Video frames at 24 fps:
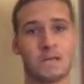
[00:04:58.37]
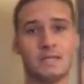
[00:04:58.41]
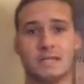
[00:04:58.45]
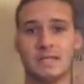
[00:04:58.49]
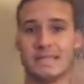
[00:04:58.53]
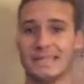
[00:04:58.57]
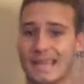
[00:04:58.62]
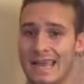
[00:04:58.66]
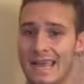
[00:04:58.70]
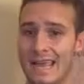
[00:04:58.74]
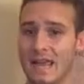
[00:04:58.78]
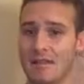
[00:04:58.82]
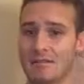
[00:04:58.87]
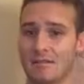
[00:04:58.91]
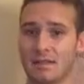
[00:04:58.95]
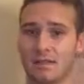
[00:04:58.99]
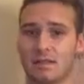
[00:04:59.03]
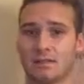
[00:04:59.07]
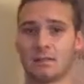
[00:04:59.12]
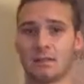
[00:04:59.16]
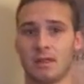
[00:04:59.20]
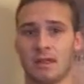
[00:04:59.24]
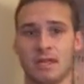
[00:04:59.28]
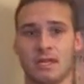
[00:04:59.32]
Today I've
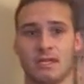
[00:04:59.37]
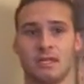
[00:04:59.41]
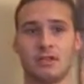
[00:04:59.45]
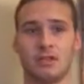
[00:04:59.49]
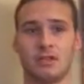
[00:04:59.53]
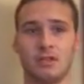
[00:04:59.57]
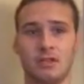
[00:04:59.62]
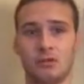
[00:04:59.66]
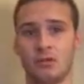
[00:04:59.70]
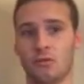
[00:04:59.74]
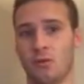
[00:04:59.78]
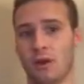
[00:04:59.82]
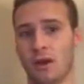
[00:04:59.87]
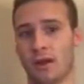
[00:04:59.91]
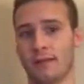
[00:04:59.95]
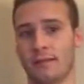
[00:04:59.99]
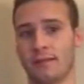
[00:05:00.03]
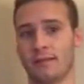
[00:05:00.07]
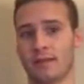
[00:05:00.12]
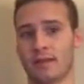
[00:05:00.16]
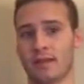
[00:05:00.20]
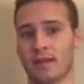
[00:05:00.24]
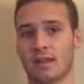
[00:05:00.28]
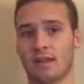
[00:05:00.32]
explained to you why
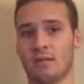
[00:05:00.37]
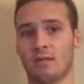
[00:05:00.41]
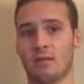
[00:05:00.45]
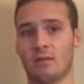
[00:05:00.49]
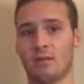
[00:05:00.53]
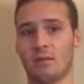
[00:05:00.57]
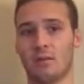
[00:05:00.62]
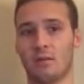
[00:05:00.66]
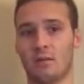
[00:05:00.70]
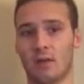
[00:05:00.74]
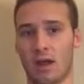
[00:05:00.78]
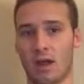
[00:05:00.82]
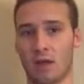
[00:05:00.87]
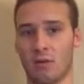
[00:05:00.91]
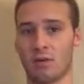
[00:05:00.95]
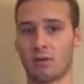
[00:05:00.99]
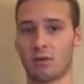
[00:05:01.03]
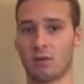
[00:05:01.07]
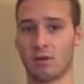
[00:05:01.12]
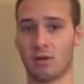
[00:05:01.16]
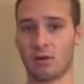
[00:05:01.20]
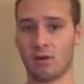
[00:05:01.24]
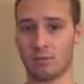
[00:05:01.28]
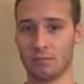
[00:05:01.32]
the Second Amendment right
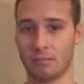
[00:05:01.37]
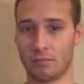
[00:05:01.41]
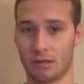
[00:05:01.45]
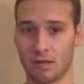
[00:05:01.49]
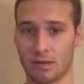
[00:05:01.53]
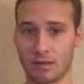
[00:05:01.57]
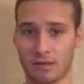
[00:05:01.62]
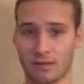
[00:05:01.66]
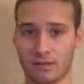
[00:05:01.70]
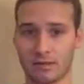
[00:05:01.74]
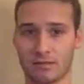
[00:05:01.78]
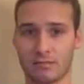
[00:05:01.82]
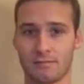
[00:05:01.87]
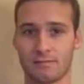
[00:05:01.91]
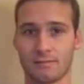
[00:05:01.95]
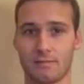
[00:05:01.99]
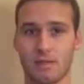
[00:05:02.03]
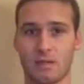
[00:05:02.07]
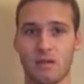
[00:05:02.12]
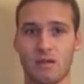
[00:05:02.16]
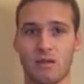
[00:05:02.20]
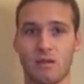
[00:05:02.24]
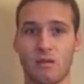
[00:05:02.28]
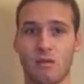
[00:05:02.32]
was put into place.
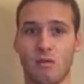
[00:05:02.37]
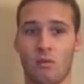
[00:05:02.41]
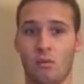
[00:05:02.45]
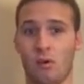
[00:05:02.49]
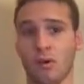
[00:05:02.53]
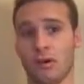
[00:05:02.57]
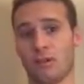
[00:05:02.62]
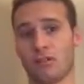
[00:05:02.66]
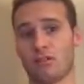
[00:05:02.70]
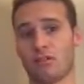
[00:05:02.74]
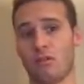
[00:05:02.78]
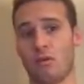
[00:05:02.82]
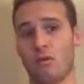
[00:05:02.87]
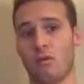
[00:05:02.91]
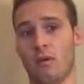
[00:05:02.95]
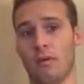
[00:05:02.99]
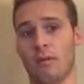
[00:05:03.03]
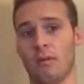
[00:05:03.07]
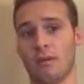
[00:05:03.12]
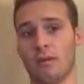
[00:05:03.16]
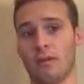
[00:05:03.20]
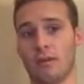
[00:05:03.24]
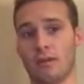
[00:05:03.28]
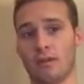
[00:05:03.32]
what an assault
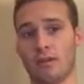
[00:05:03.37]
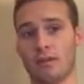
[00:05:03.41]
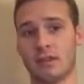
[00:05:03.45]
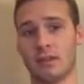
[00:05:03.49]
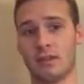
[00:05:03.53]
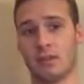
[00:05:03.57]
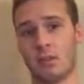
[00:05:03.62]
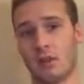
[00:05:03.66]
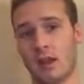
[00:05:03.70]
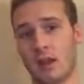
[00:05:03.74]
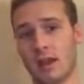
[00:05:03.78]
weapon is and